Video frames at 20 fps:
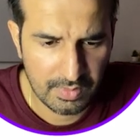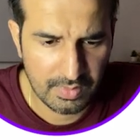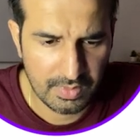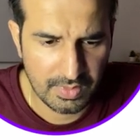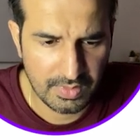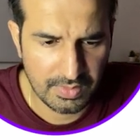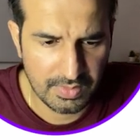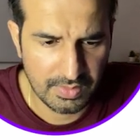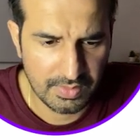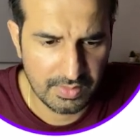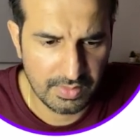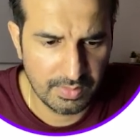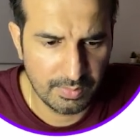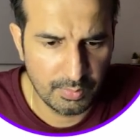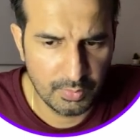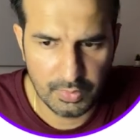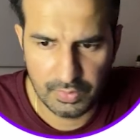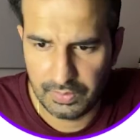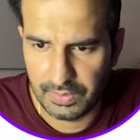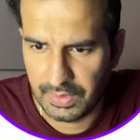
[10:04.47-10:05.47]
Let's just
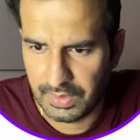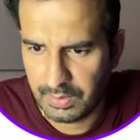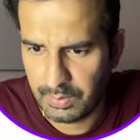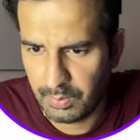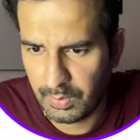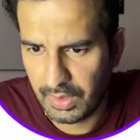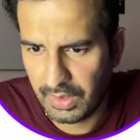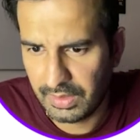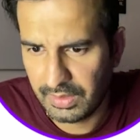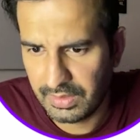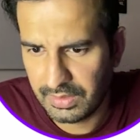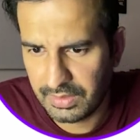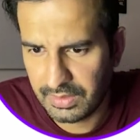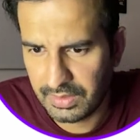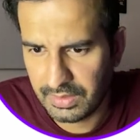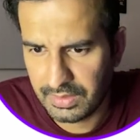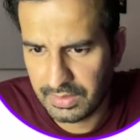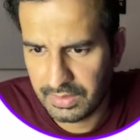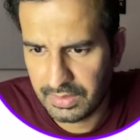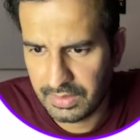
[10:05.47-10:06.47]
remove this. Why this
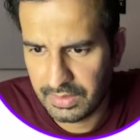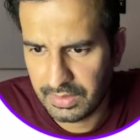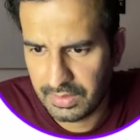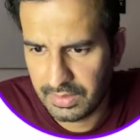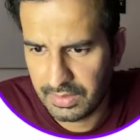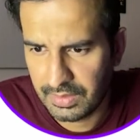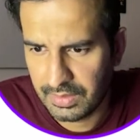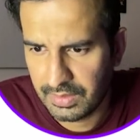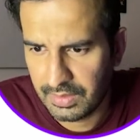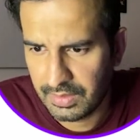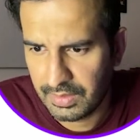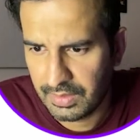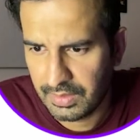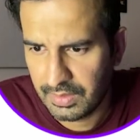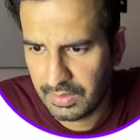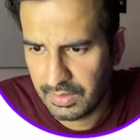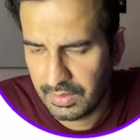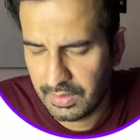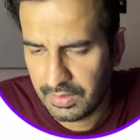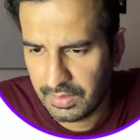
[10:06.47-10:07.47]
is
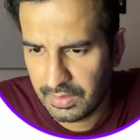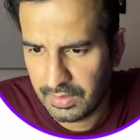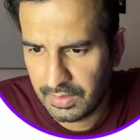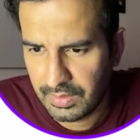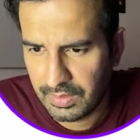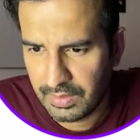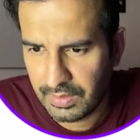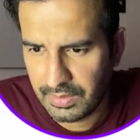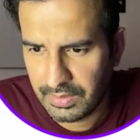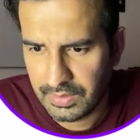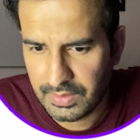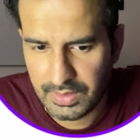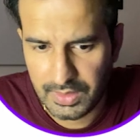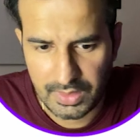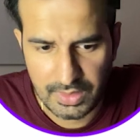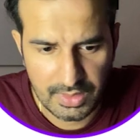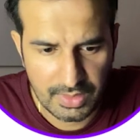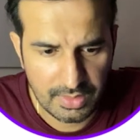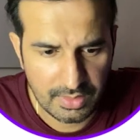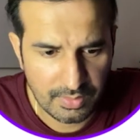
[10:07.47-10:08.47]

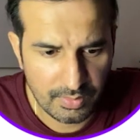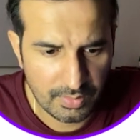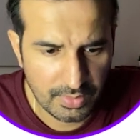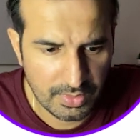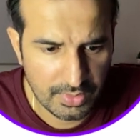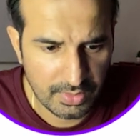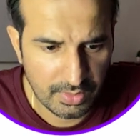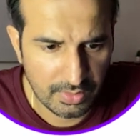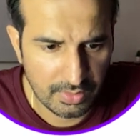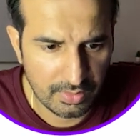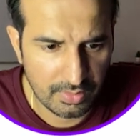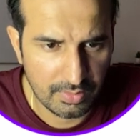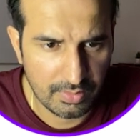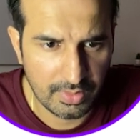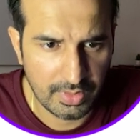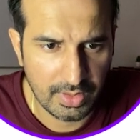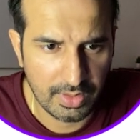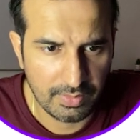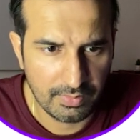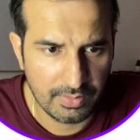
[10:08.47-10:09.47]
sticking to each other?
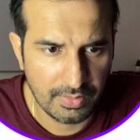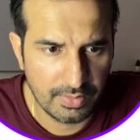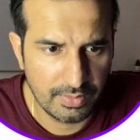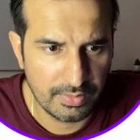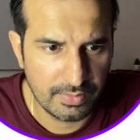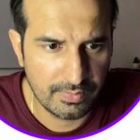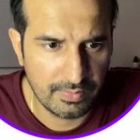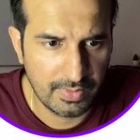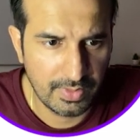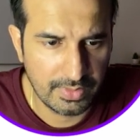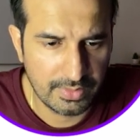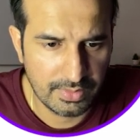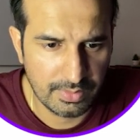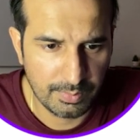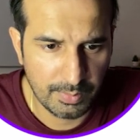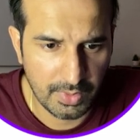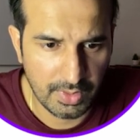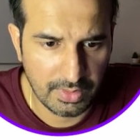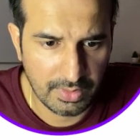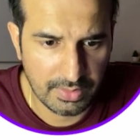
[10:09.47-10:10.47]
Okay, I have to use flex
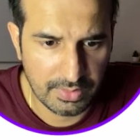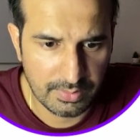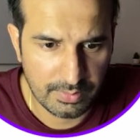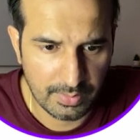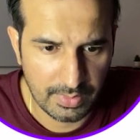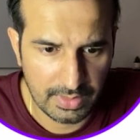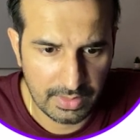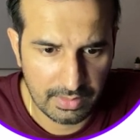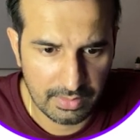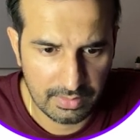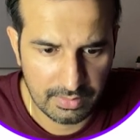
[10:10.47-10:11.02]
apart as well.